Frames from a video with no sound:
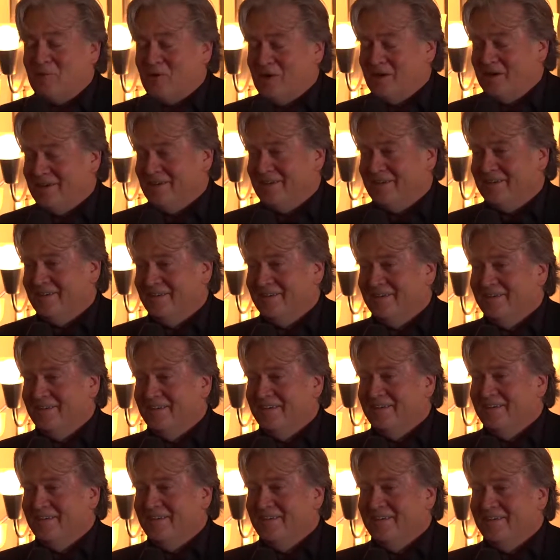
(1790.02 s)
party,
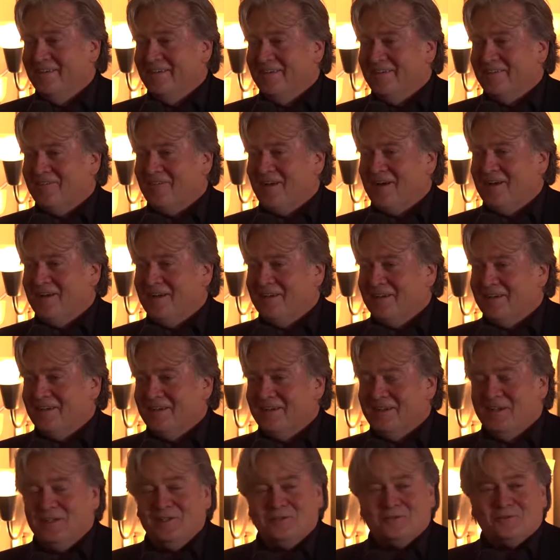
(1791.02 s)
right?
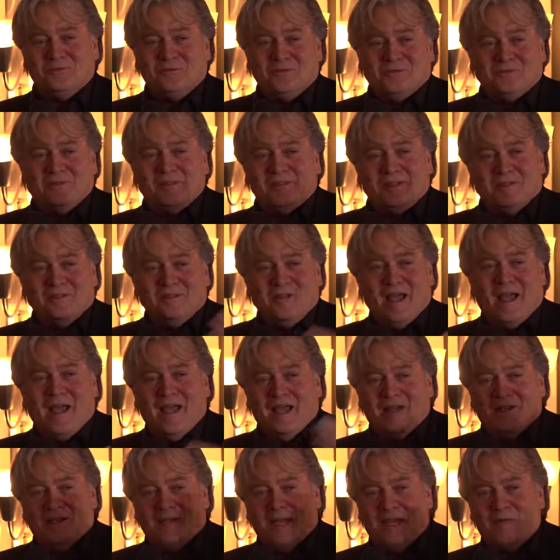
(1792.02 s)
He
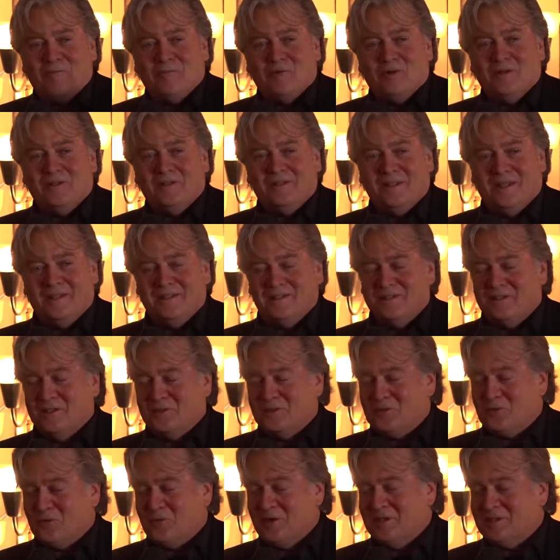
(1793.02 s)
add Labour and the
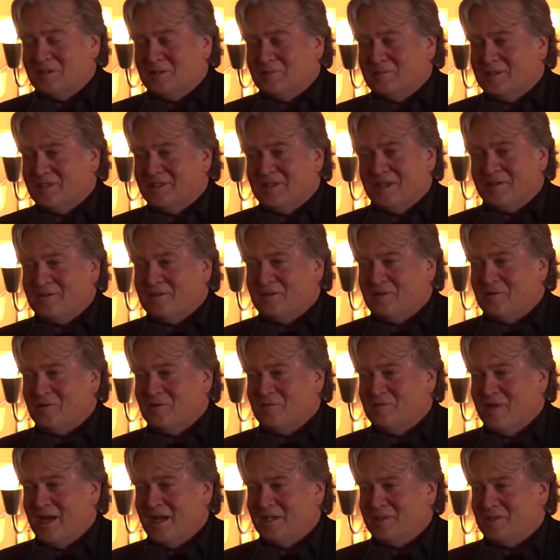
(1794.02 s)
Tories up together,
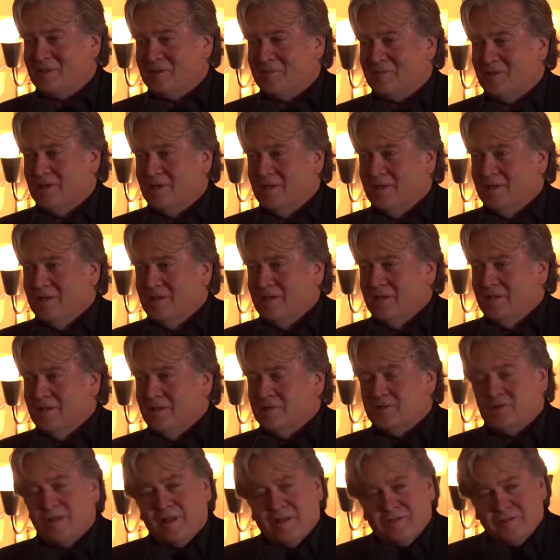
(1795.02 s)
don't match him.
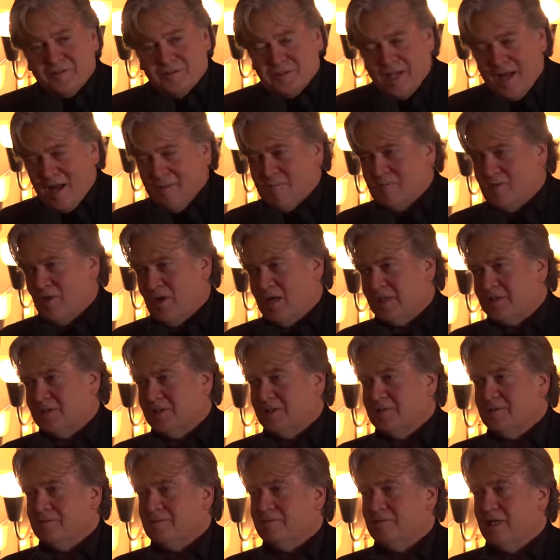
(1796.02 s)
So they stopped
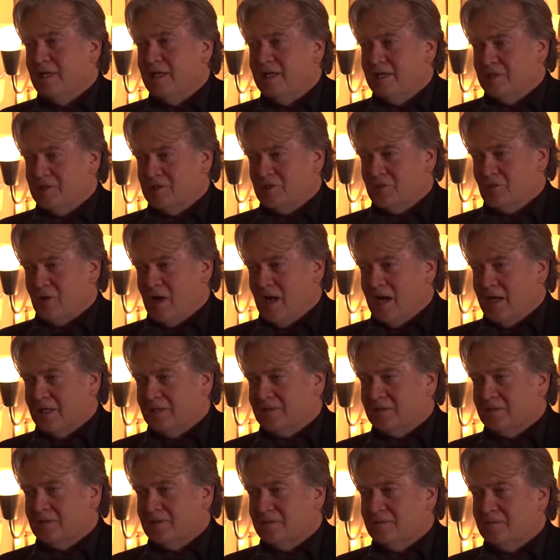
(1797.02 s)
Brexit in its
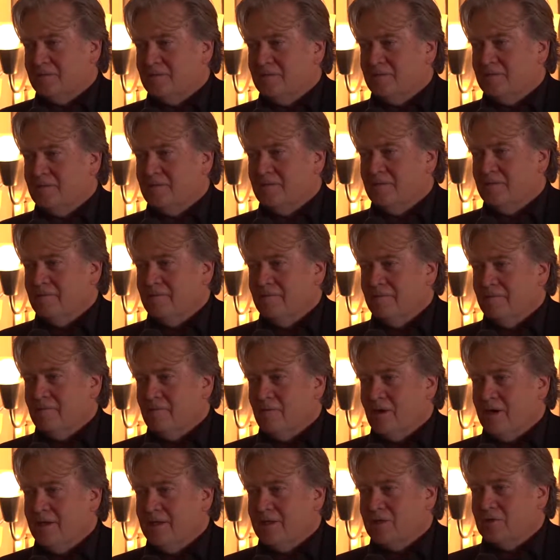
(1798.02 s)
tracks,
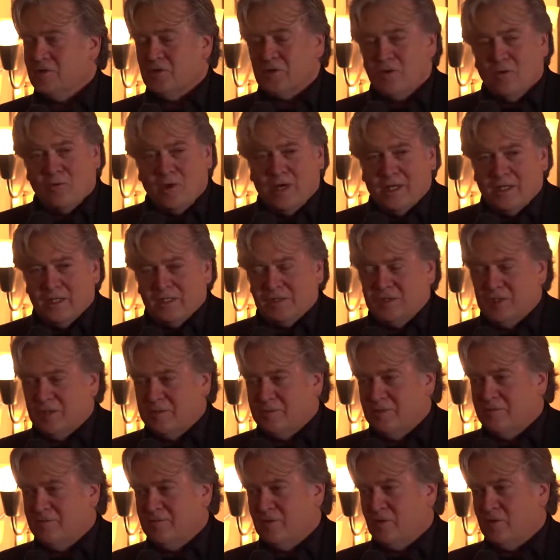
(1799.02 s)
right? Took away
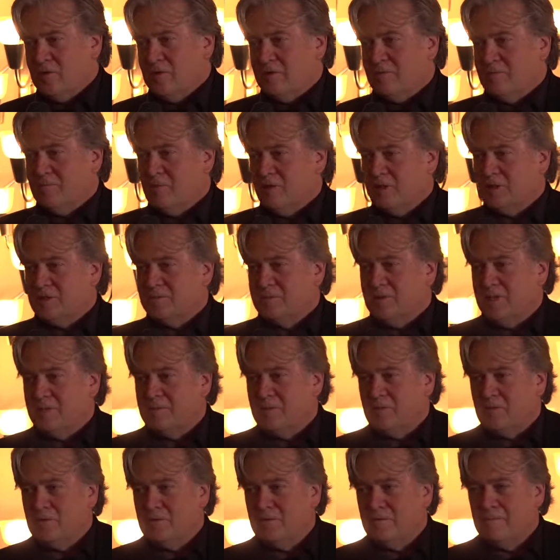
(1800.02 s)
legitimate vote of the British
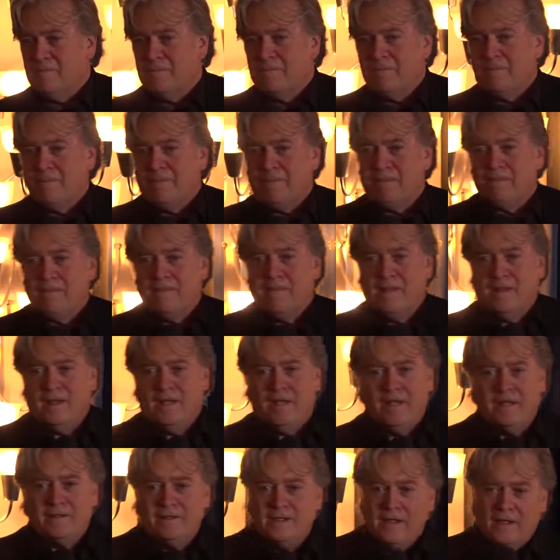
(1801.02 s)
people. And